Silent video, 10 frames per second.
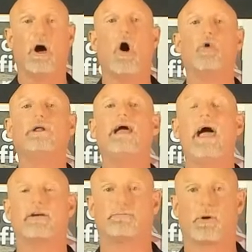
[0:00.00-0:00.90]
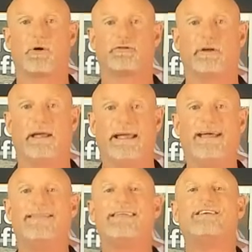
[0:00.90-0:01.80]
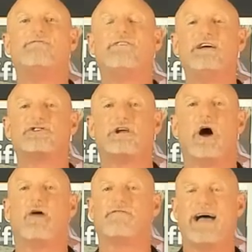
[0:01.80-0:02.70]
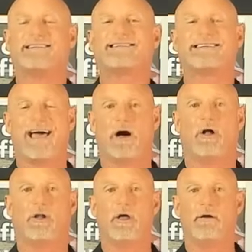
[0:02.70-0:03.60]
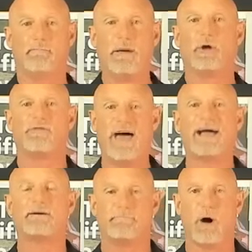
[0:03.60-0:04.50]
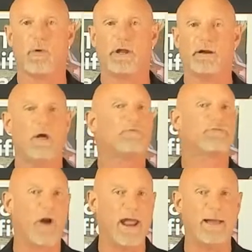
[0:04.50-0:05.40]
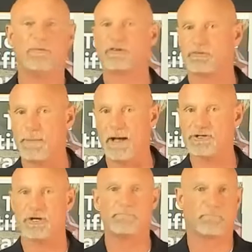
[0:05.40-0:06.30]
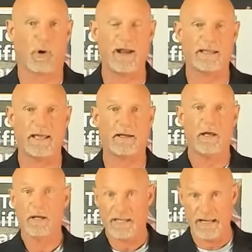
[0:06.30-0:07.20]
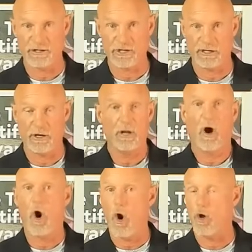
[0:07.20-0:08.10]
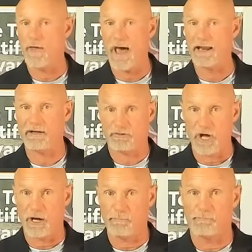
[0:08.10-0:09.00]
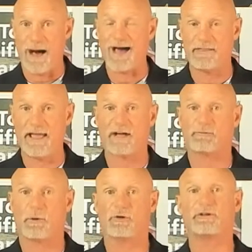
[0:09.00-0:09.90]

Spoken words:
Only experts in the division of that cell build that component, frame, suspension, braking, engine, all that is done by the experts.